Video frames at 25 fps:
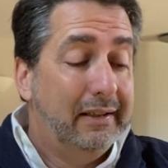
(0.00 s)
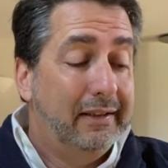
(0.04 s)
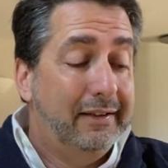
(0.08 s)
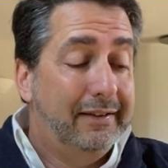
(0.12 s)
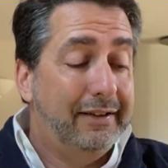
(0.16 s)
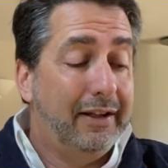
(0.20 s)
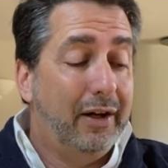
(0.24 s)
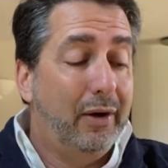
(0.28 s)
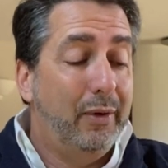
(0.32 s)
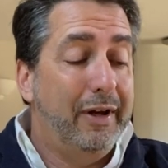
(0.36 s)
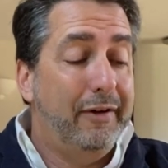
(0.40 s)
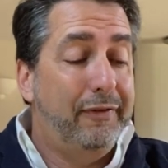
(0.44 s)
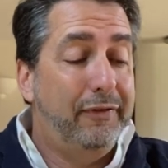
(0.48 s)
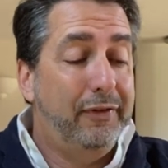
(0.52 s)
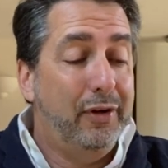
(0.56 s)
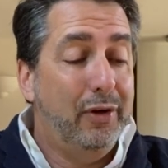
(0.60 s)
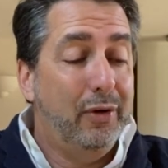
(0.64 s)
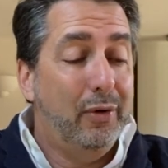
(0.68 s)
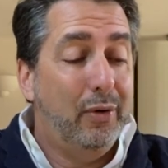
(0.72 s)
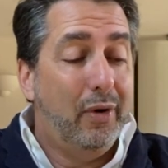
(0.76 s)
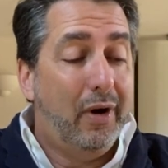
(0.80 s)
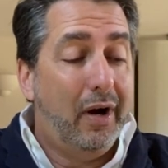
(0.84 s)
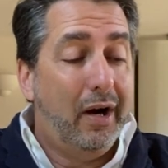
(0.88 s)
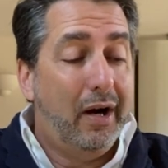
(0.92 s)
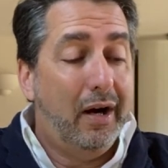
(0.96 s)
So if
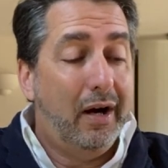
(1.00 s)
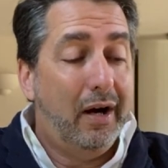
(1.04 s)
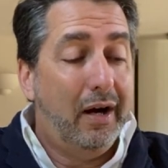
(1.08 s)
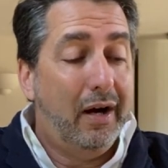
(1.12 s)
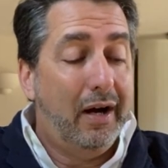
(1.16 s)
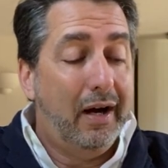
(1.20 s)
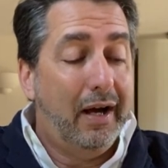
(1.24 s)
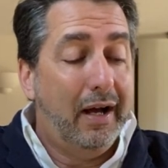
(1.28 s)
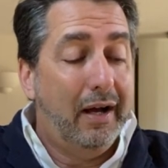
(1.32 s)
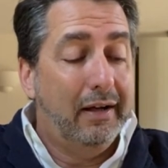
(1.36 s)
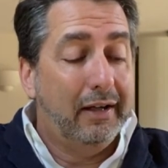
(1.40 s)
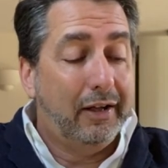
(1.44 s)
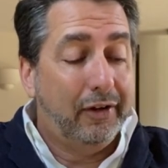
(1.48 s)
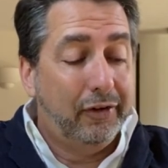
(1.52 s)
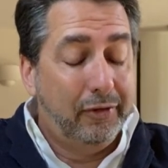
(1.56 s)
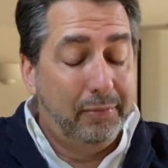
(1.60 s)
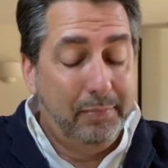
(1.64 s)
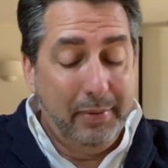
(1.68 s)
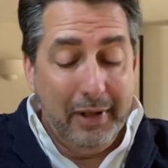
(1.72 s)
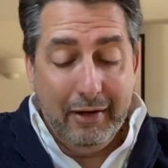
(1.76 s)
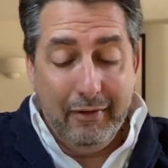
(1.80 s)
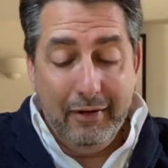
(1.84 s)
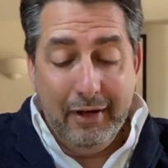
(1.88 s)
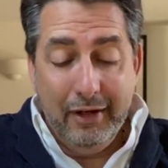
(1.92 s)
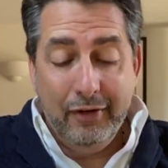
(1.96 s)
you are
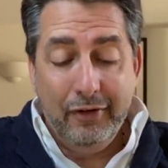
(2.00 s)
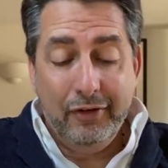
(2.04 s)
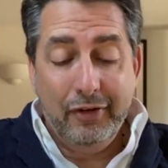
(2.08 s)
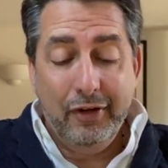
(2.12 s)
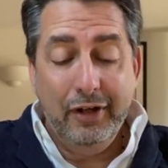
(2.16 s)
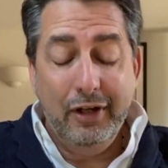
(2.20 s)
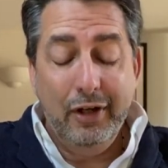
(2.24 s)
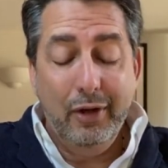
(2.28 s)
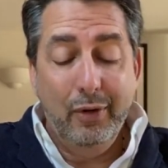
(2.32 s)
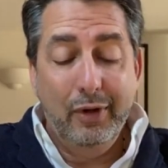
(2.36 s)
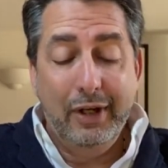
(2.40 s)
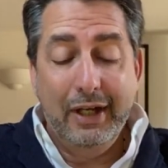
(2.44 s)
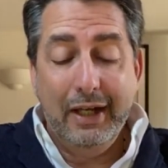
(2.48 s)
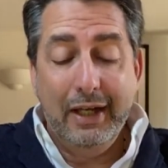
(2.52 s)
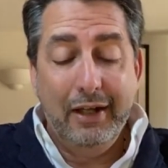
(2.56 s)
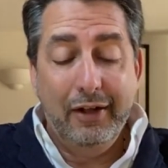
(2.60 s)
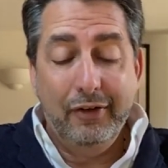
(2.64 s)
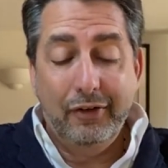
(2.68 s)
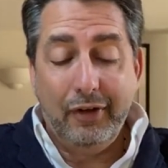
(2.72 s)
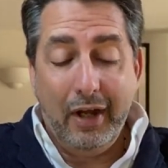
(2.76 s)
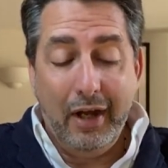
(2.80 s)
experienced at Ugears,